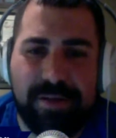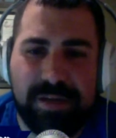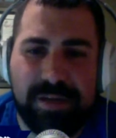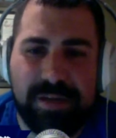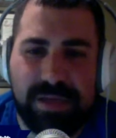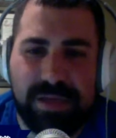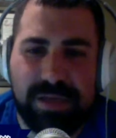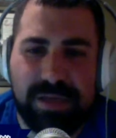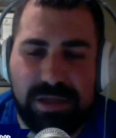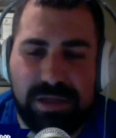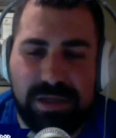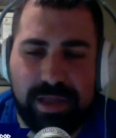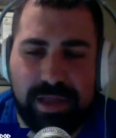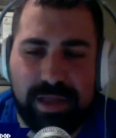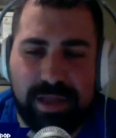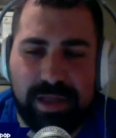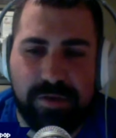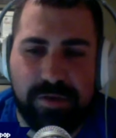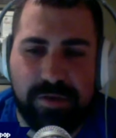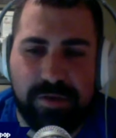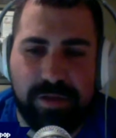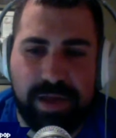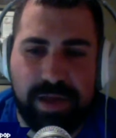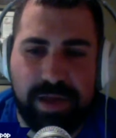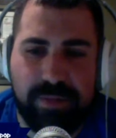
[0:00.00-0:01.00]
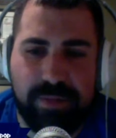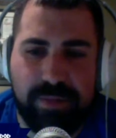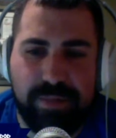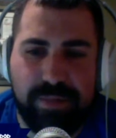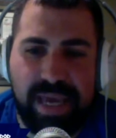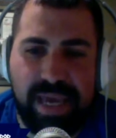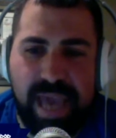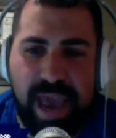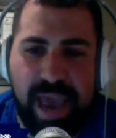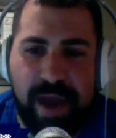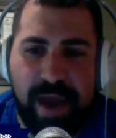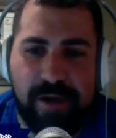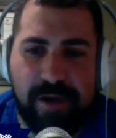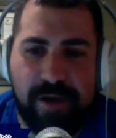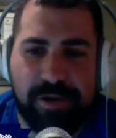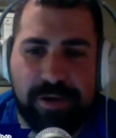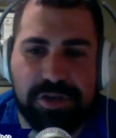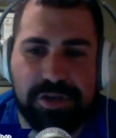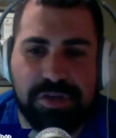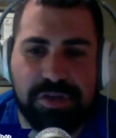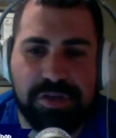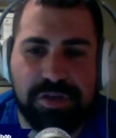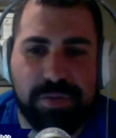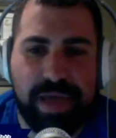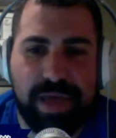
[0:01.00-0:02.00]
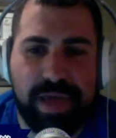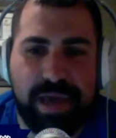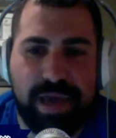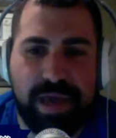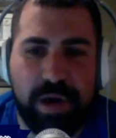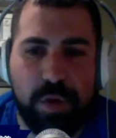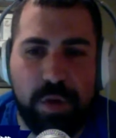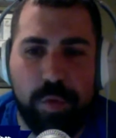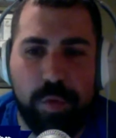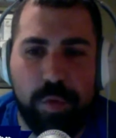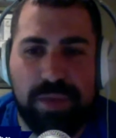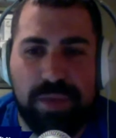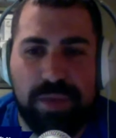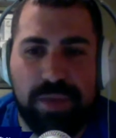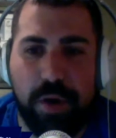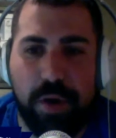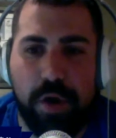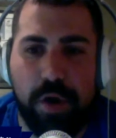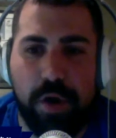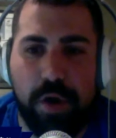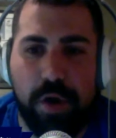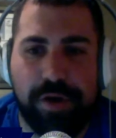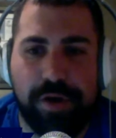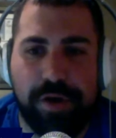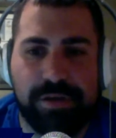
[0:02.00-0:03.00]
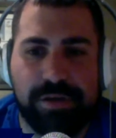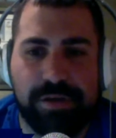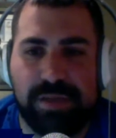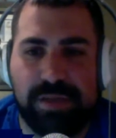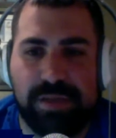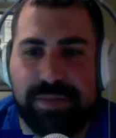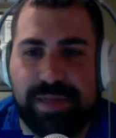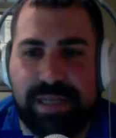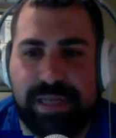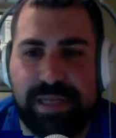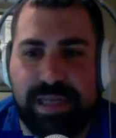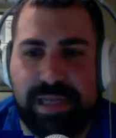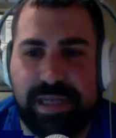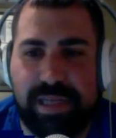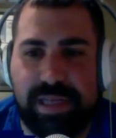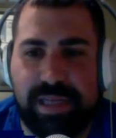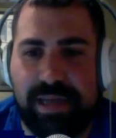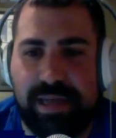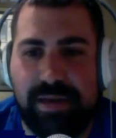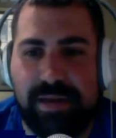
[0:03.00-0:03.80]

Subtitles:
look like they were like me characters from like a Wii Party or something like that.